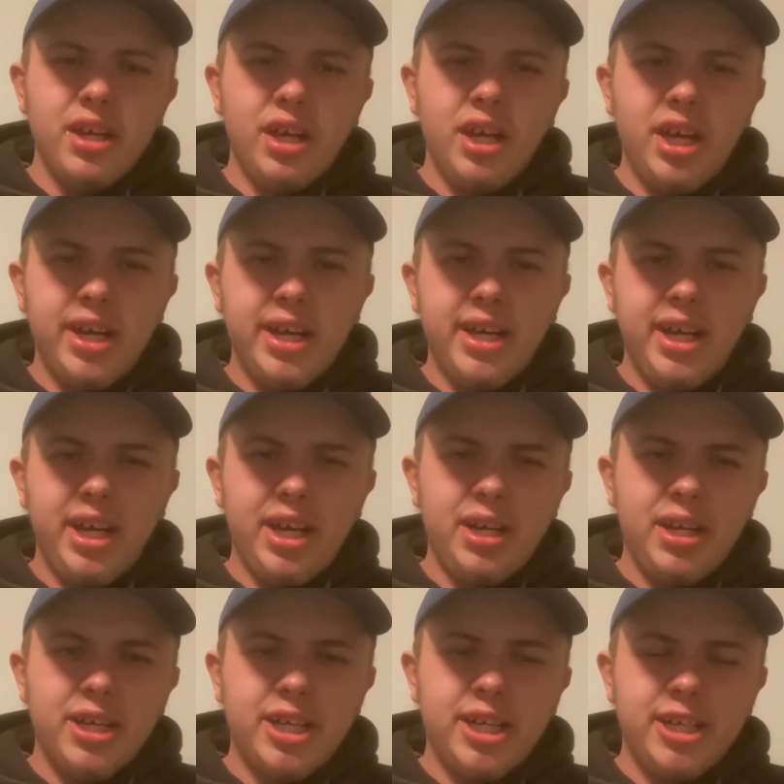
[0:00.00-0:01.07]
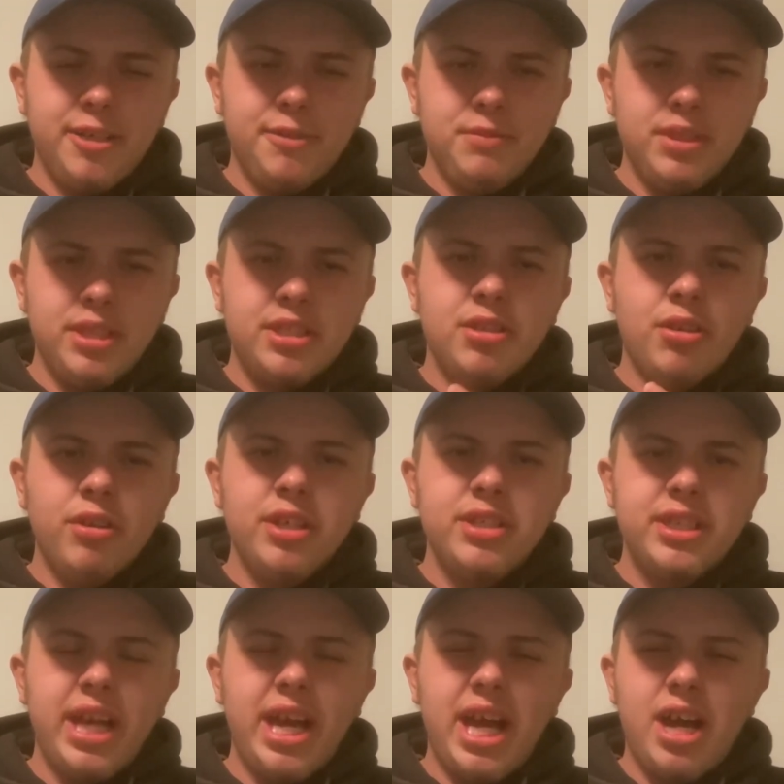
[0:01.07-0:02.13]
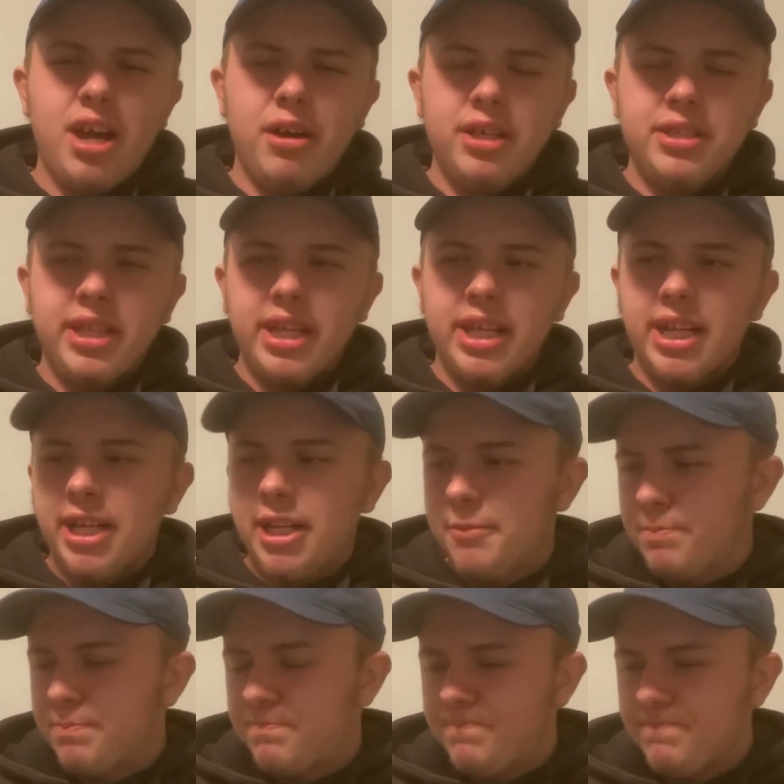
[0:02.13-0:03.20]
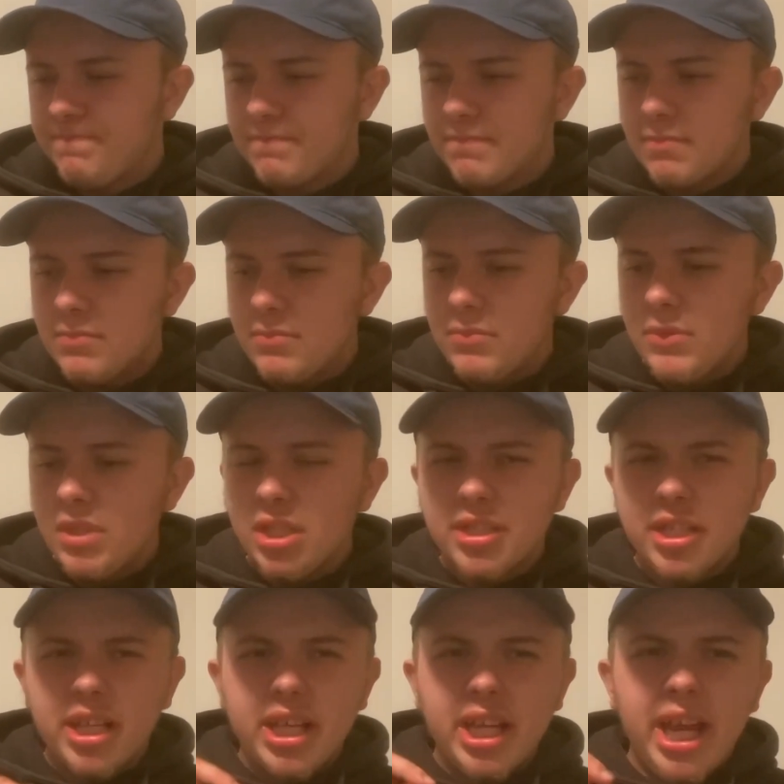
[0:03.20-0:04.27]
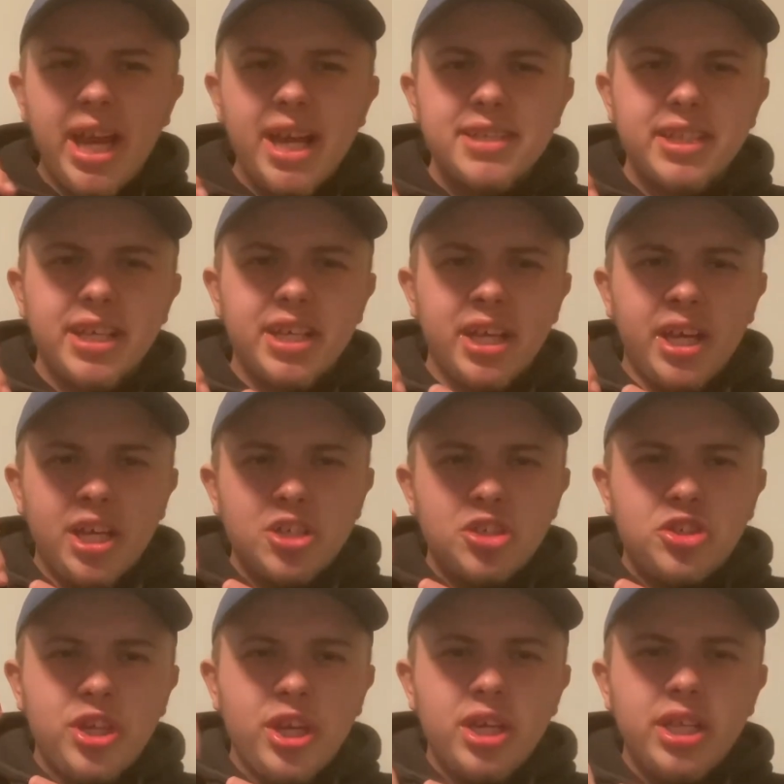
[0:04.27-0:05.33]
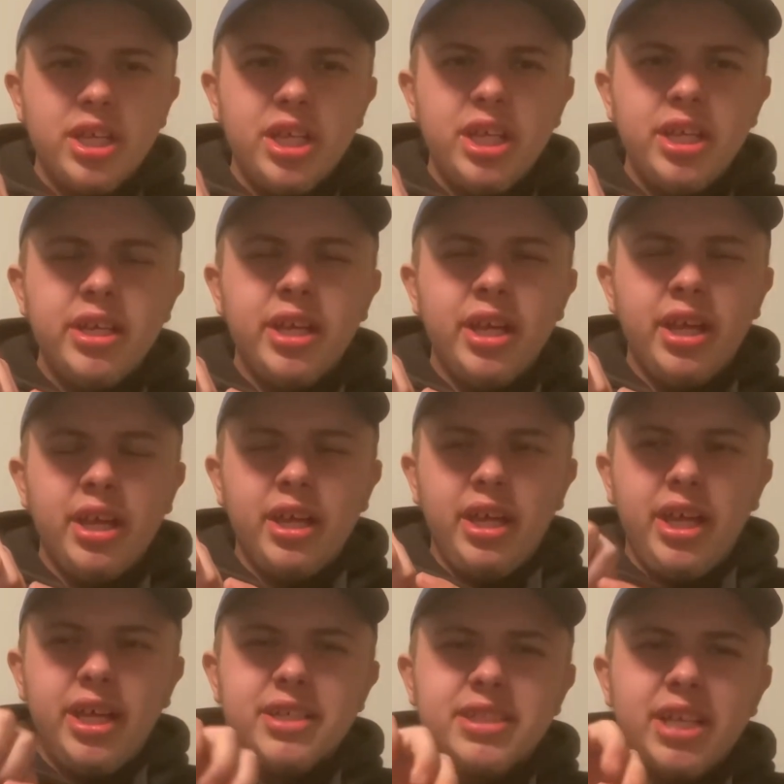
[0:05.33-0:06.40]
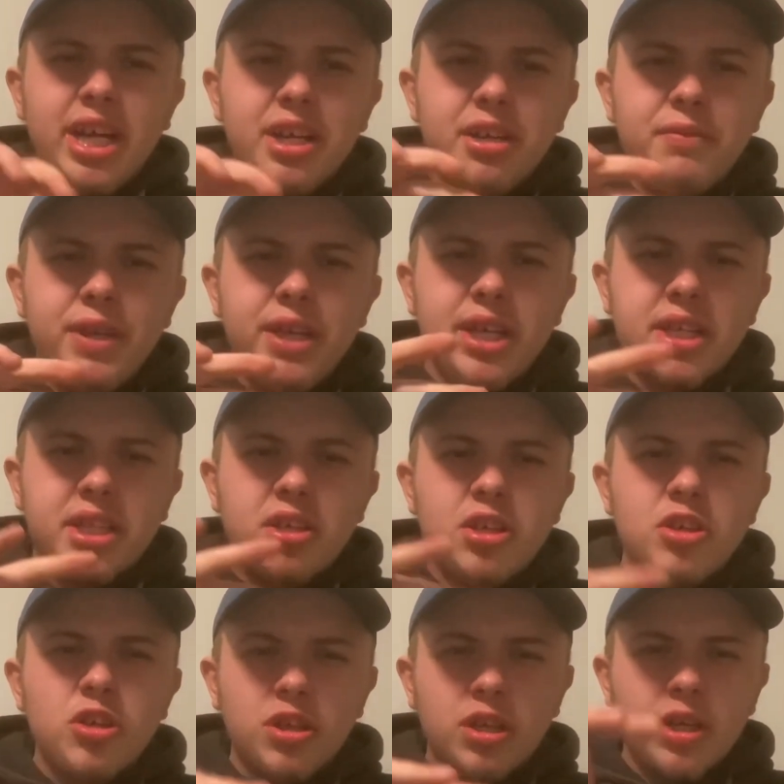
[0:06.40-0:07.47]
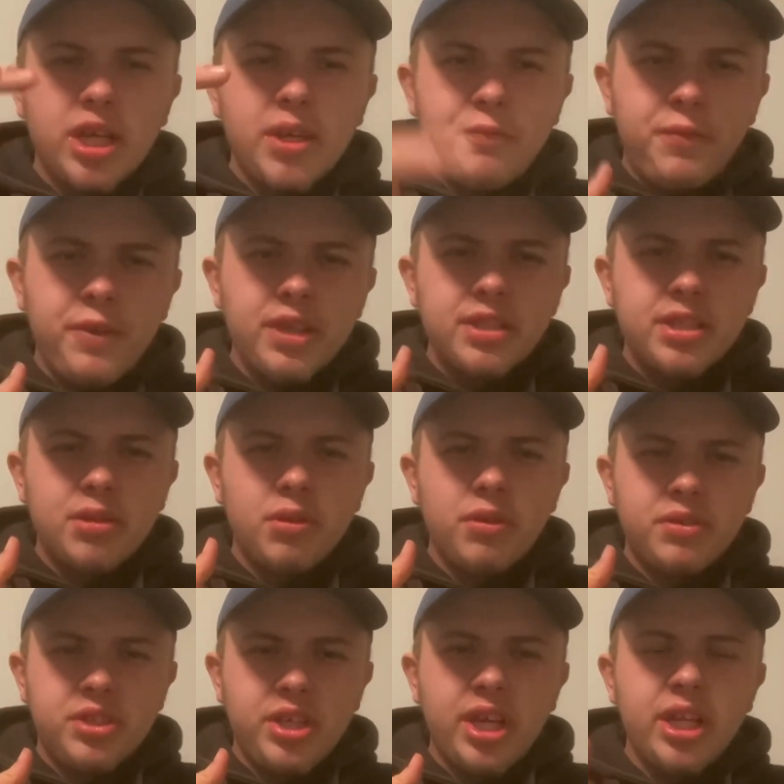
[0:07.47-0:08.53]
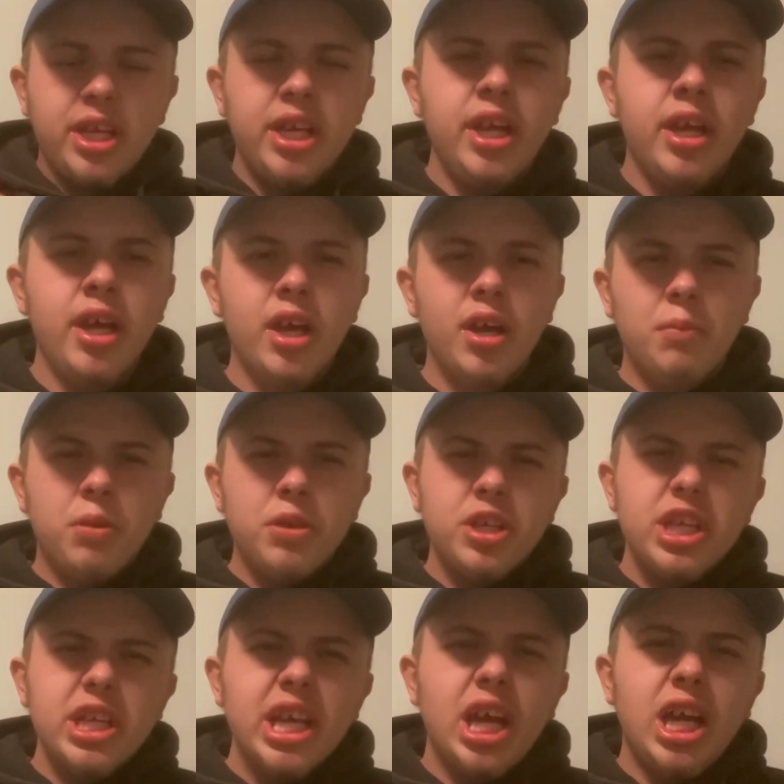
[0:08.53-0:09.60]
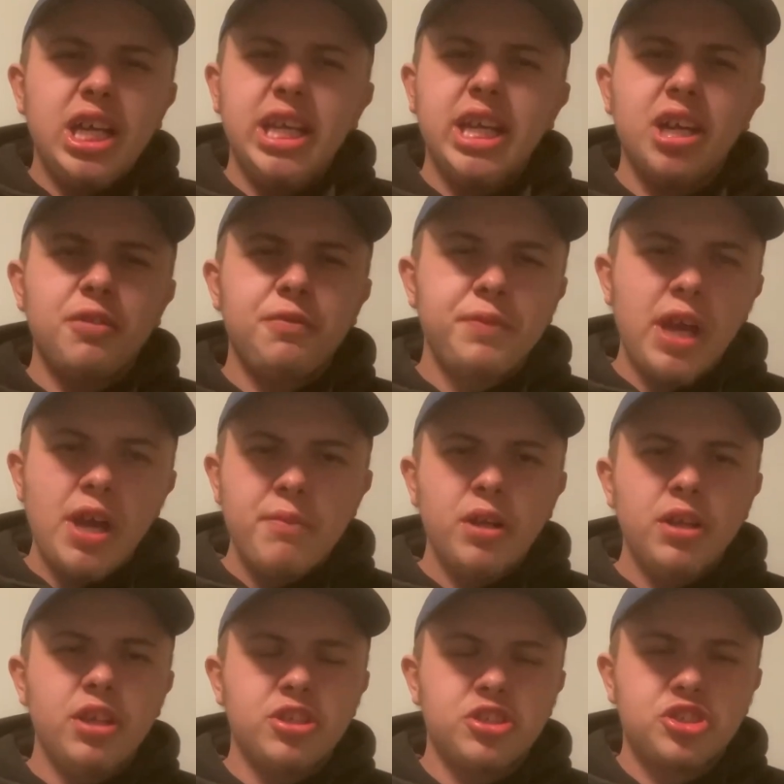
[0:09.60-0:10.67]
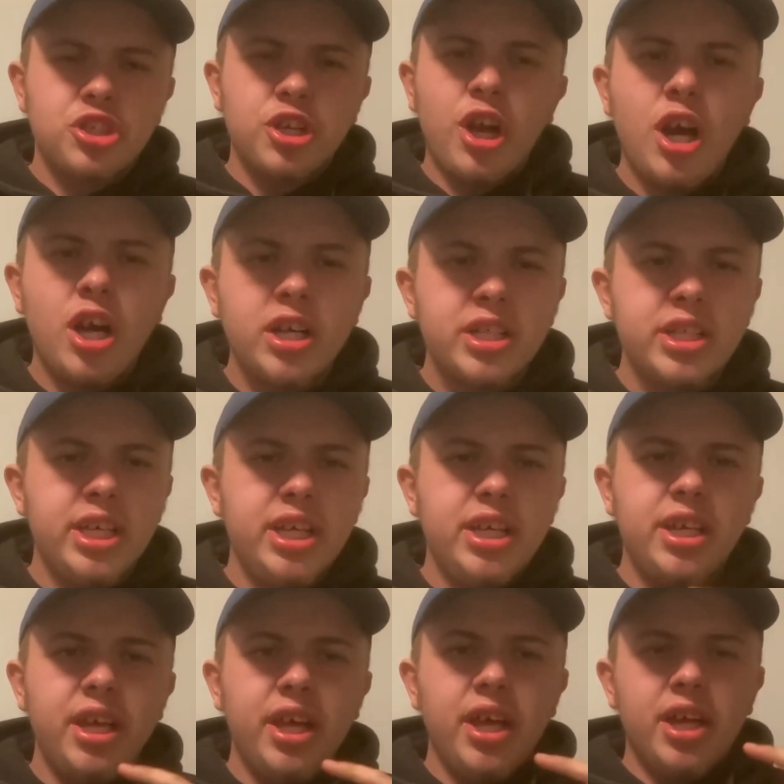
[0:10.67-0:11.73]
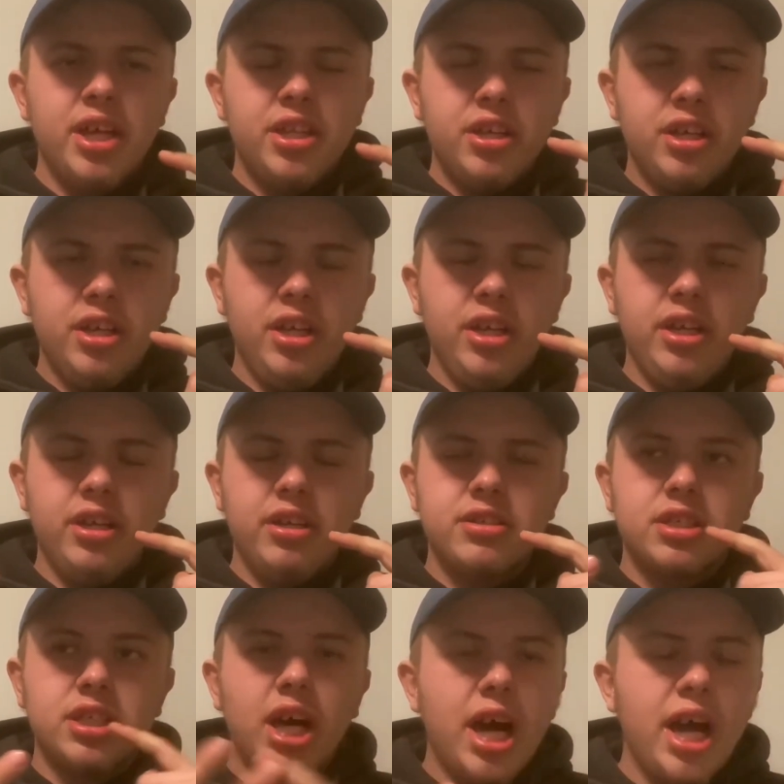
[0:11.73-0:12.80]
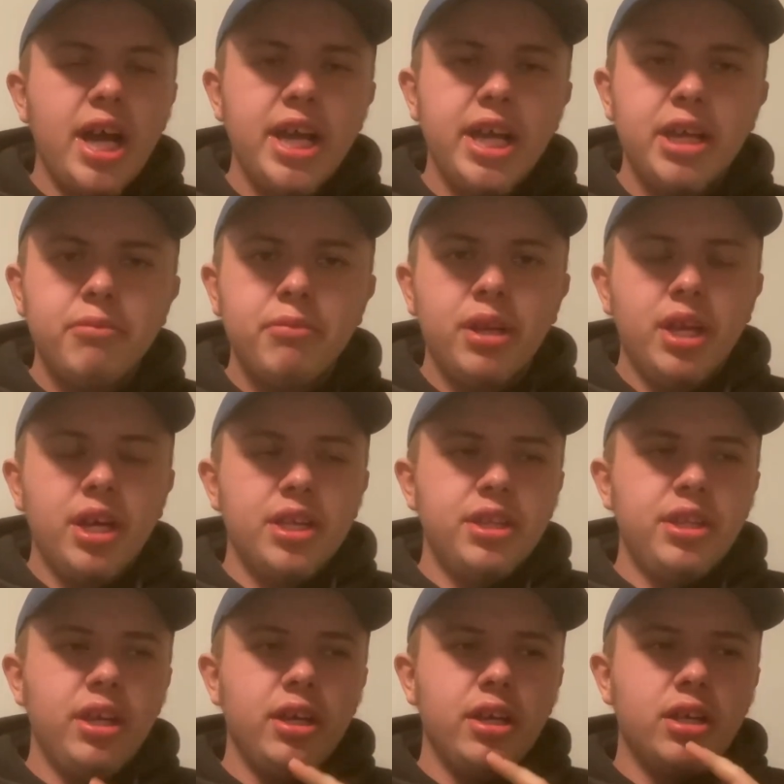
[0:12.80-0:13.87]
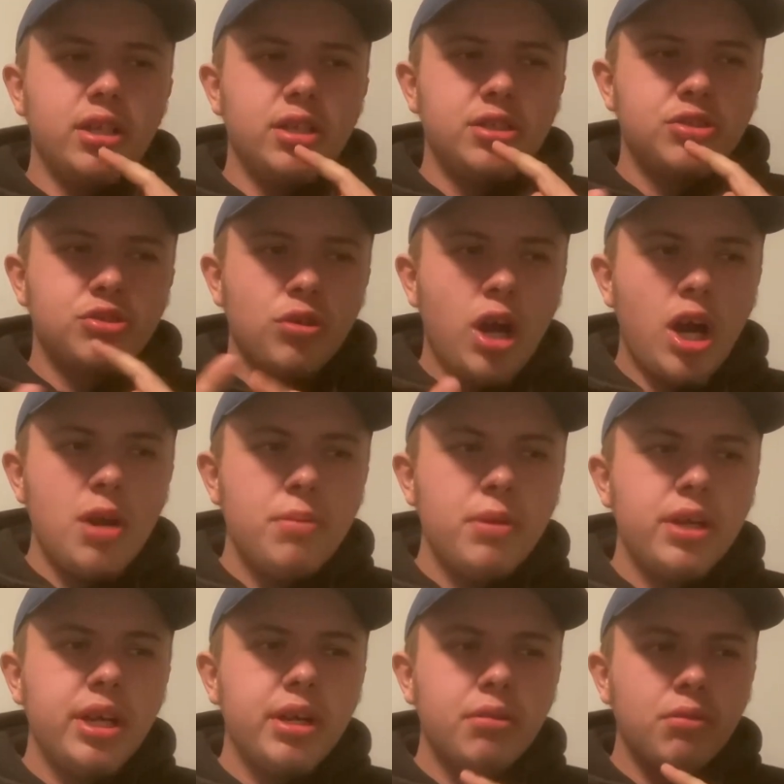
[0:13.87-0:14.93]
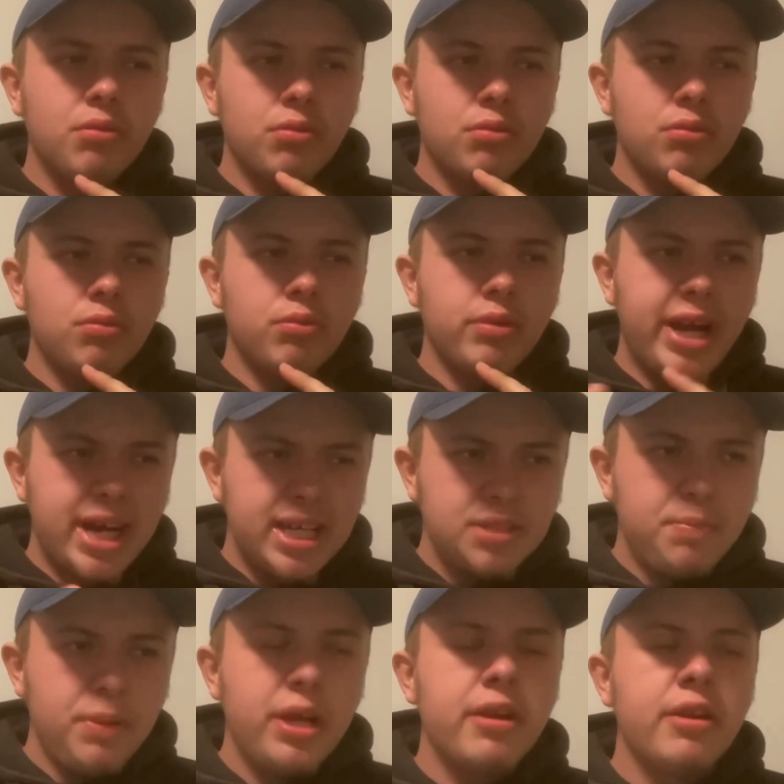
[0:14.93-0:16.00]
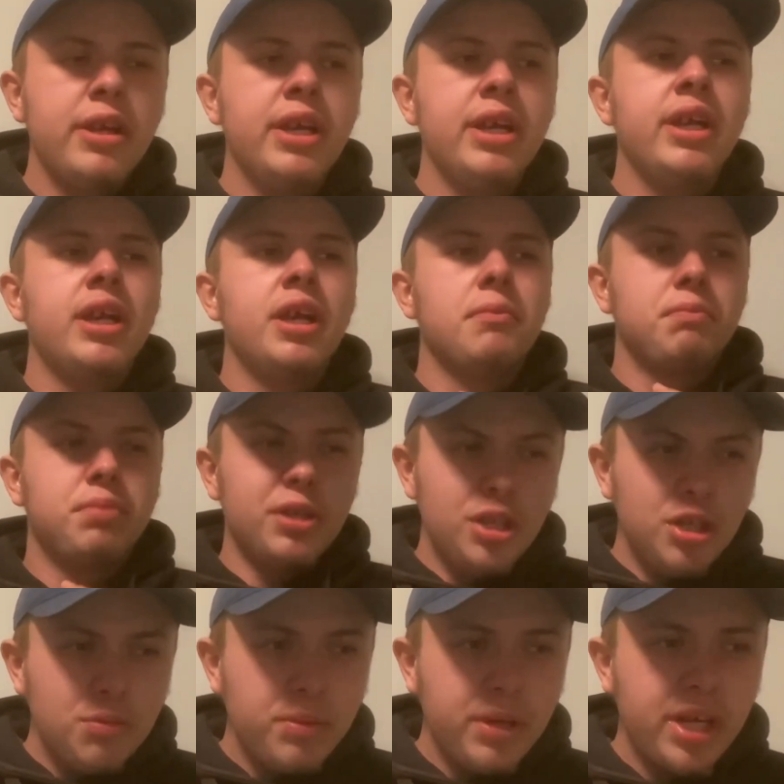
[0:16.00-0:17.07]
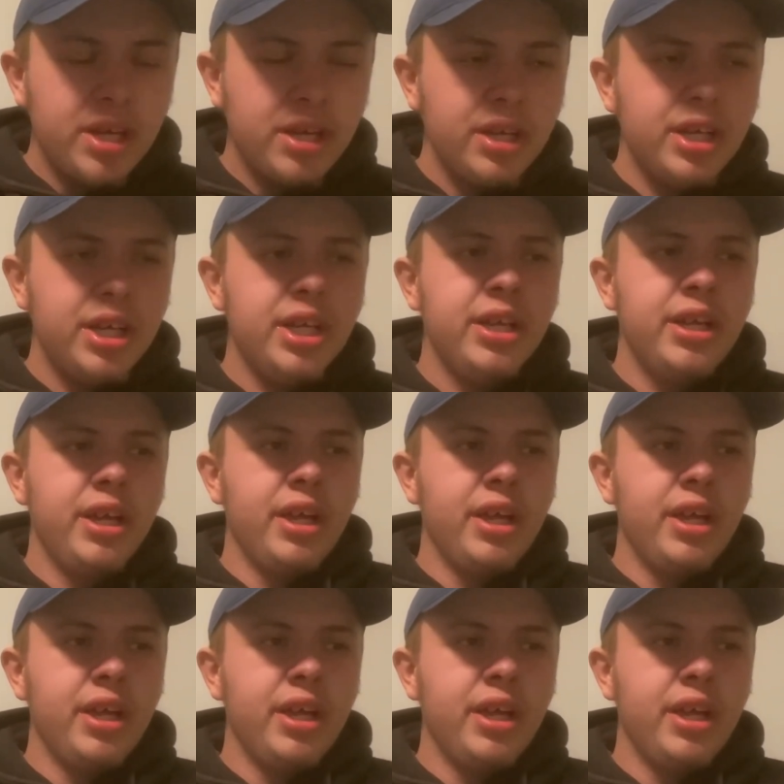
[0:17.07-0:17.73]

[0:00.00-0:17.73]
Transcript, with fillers: Uh, um, these donuts that have it's like um, it's like it has like jelly inside of it. Like the it fills it with jelly, but you can get any kind of flavor. There's chocolate, there's lime, there's strawberry, raspberry, blueberry,